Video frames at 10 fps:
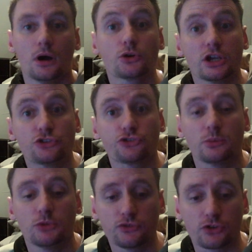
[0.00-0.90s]
Okay, so
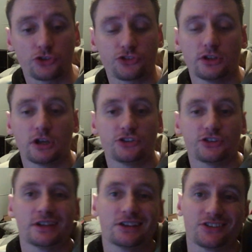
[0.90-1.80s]
we're moving on to
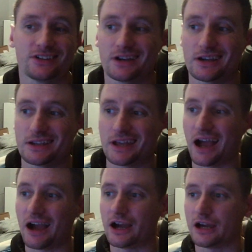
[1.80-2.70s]
1989,
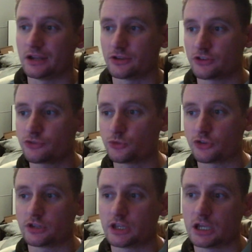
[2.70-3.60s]
and this was
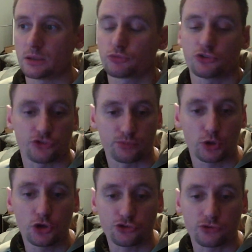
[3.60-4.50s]
the year Prince of
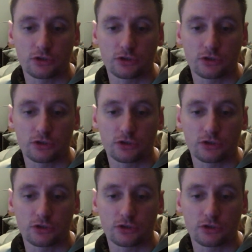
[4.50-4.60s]
Persia